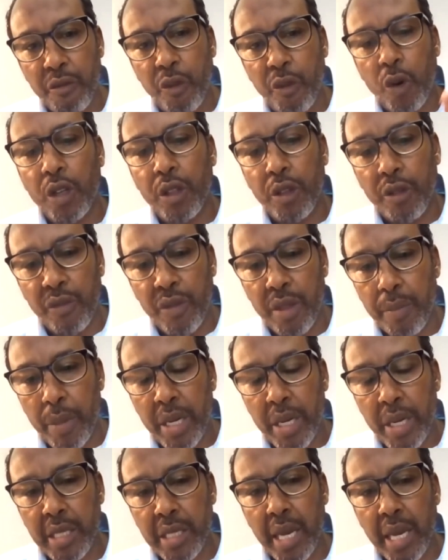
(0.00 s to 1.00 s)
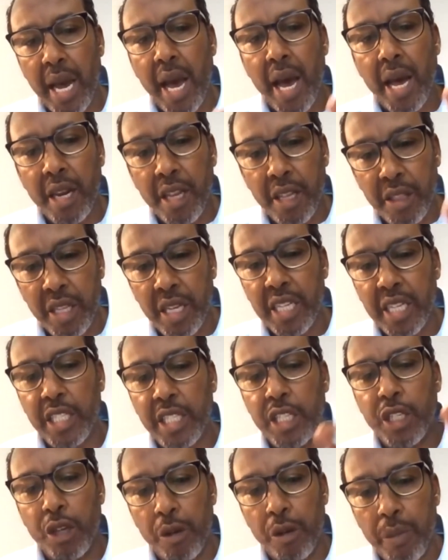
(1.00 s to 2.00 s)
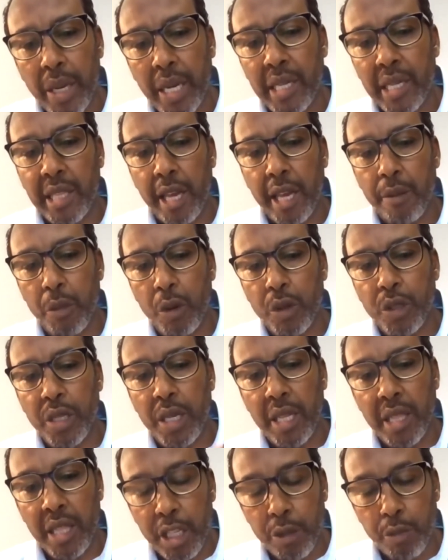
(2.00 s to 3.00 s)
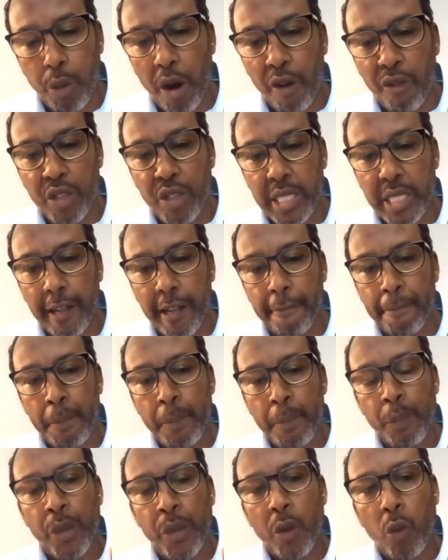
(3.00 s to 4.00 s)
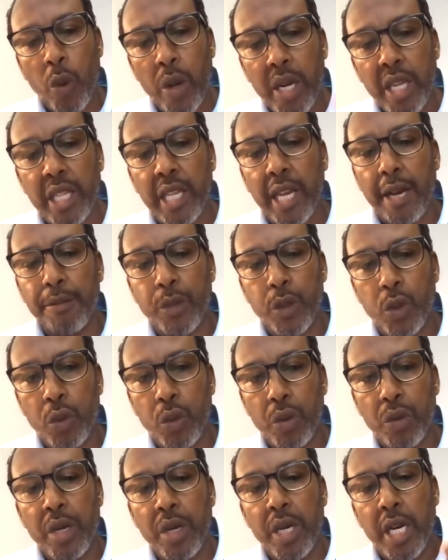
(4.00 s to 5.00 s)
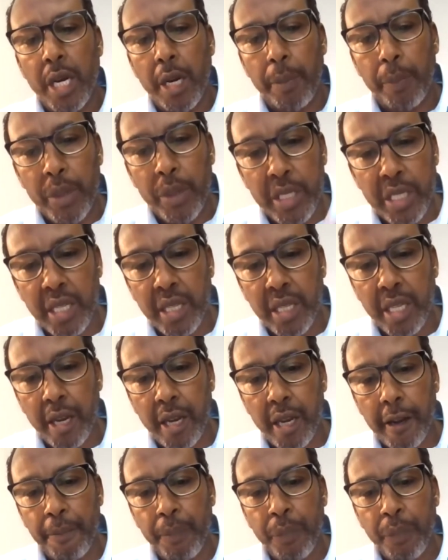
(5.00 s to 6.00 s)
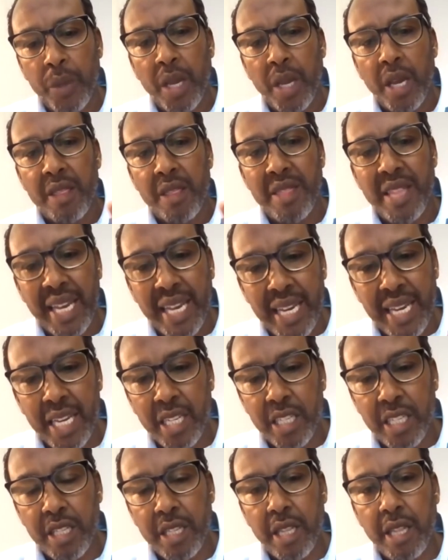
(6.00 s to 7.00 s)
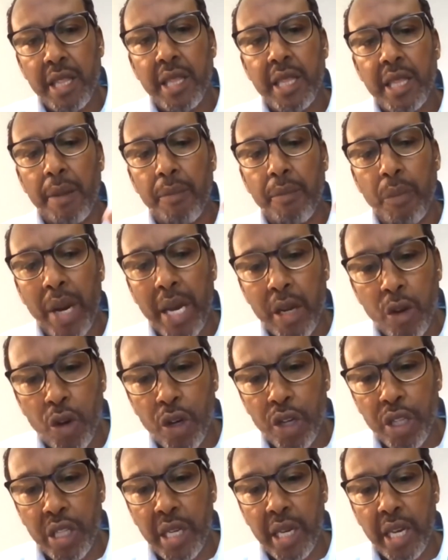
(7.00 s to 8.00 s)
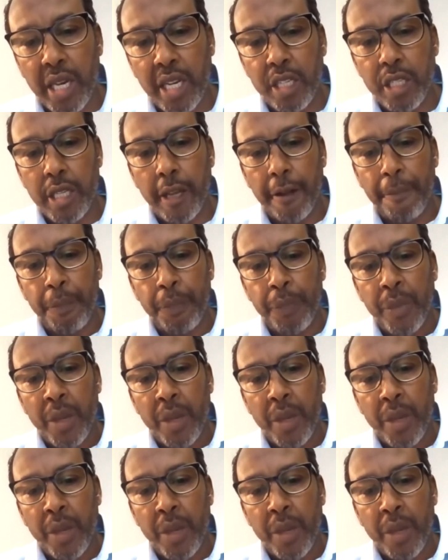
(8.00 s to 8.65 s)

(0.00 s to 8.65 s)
front of the minister and in the decision-making tables in this province when it comes to representing the kids, the minority kids,